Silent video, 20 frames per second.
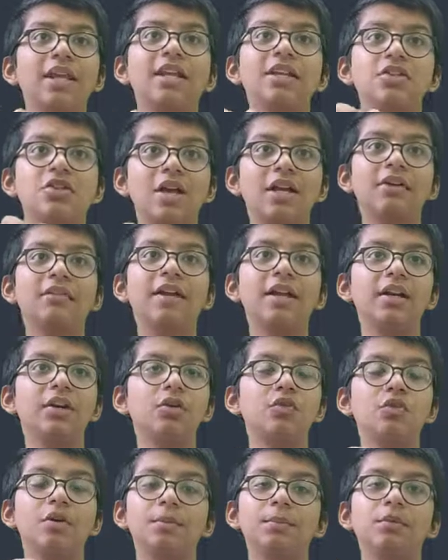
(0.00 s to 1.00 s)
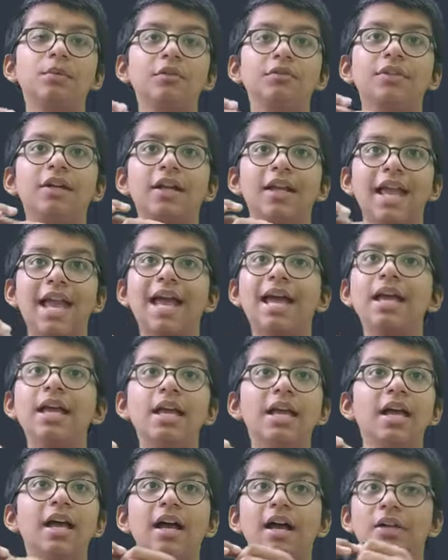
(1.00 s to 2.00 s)
generator to improve the GAN
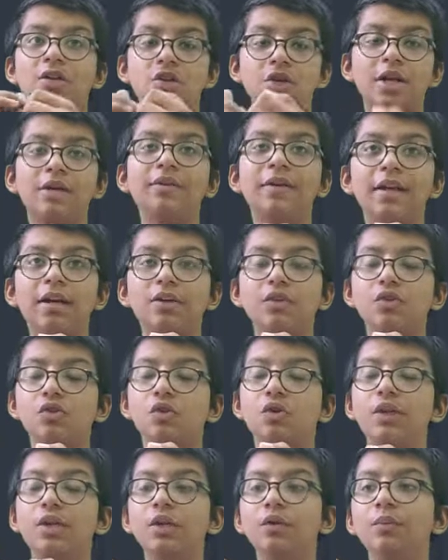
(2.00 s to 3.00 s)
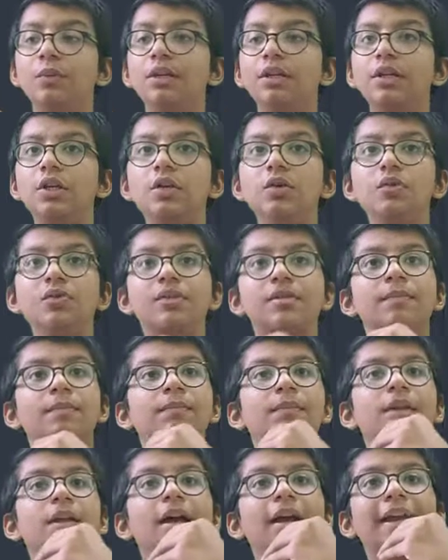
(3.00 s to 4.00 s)
generator. So you will use
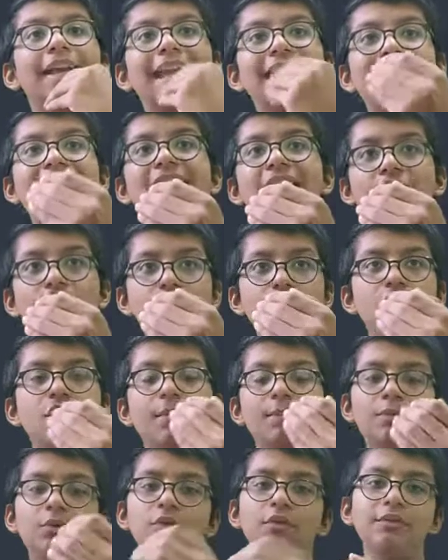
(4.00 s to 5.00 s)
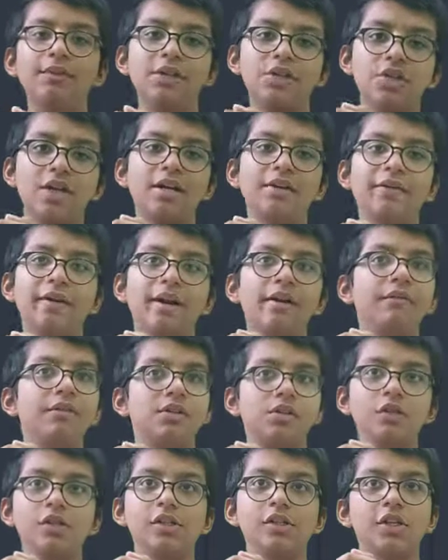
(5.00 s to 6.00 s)
a GAN to improve the generator,
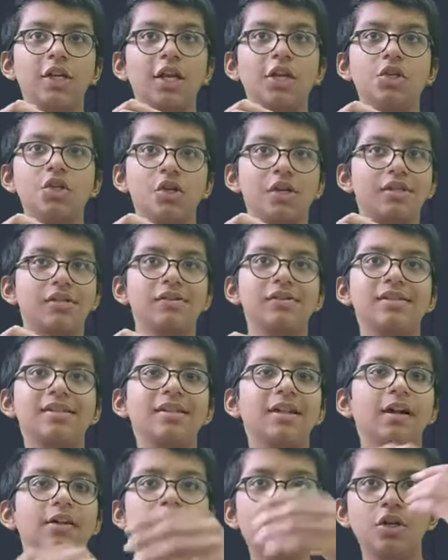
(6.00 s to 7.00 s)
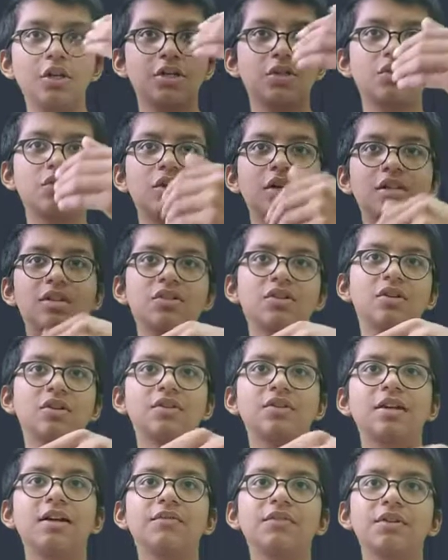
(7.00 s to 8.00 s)
which we'll see in
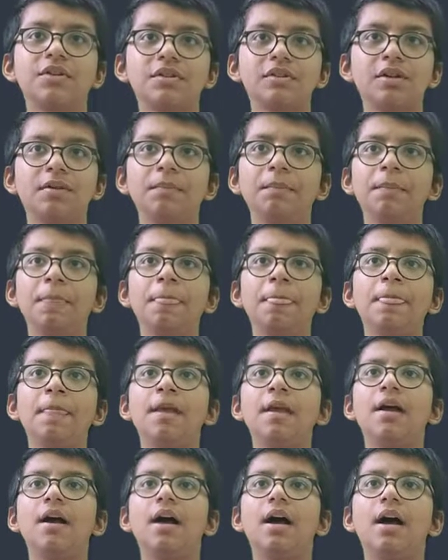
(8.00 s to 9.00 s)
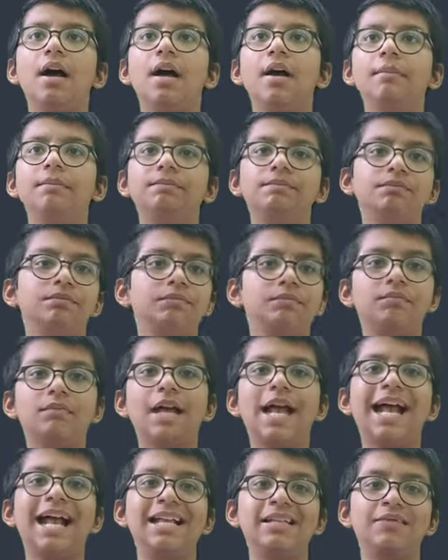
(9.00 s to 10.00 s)
just after some.
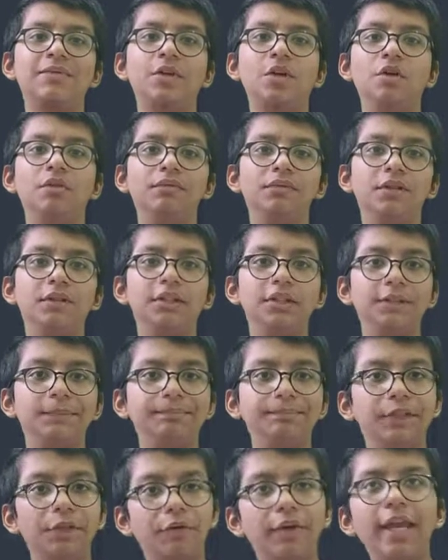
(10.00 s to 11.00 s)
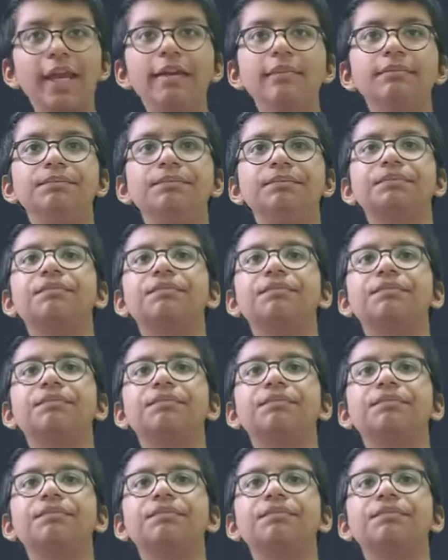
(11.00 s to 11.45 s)
As we go further. Okay,